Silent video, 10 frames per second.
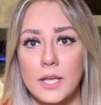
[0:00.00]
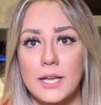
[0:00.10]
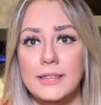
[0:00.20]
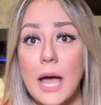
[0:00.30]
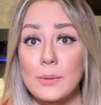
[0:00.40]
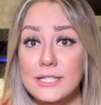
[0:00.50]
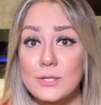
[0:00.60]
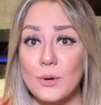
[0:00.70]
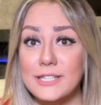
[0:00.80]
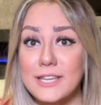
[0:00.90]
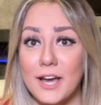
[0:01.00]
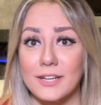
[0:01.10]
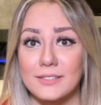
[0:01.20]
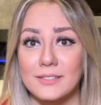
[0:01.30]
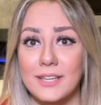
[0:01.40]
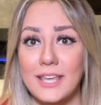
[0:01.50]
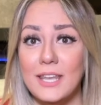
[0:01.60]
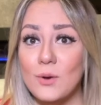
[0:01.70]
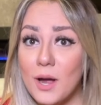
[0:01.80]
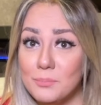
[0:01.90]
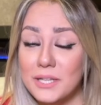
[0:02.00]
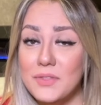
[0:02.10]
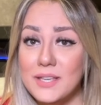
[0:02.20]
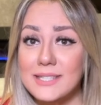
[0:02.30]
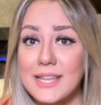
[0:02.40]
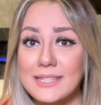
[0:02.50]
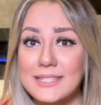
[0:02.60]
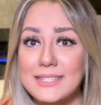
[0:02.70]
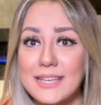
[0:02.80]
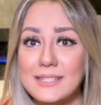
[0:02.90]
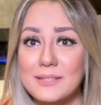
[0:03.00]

Now it's your turn. Can you complete these sentences?